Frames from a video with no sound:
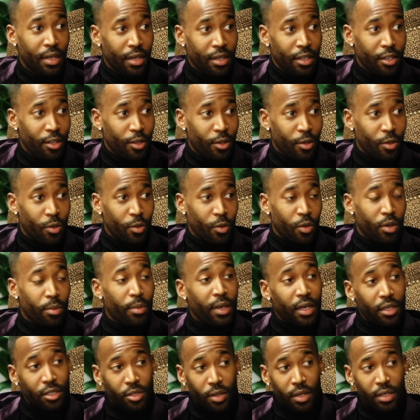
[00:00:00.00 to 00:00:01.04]
in order to
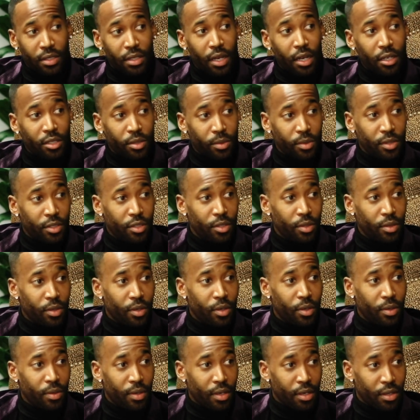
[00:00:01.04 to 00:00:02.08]
make a transaction with you, the
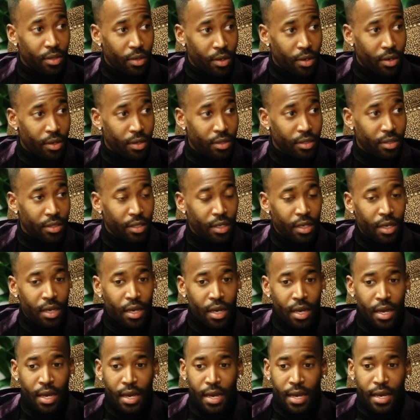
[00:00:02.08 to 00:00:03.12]
whole 9 yards.
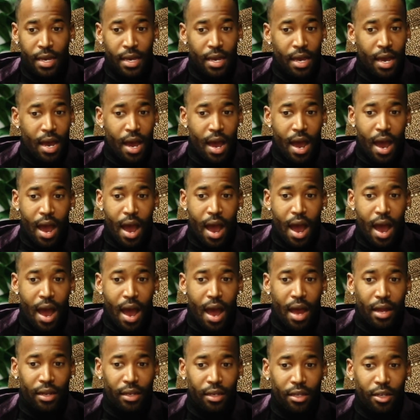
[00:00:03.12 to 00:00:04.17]

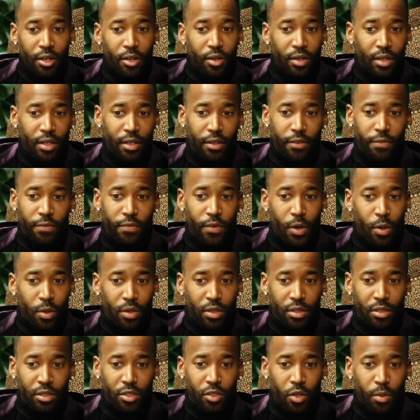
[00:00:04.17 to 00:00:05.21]
I literally
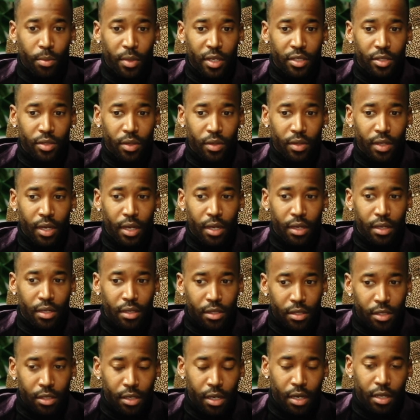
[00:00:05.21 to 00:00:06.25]
focused so much on that,
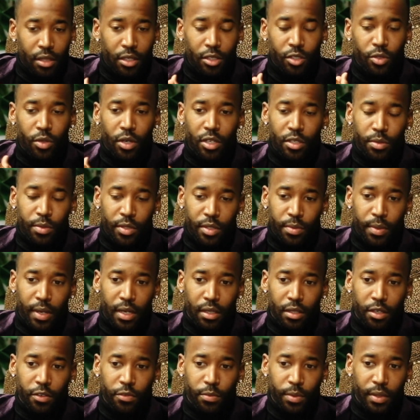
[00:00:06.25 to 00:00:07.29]
the trust
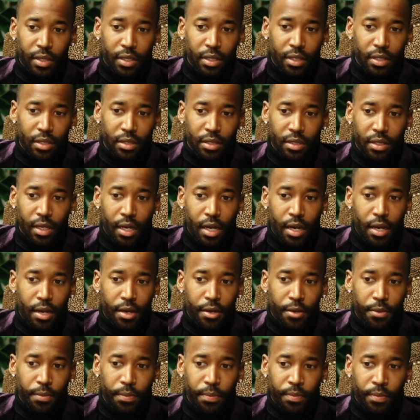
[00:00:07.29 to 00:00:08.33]
perspective, because
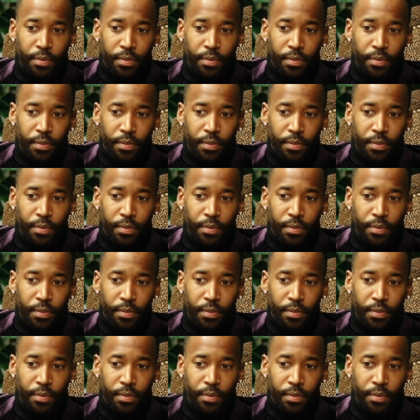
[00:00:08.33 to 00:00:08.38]
I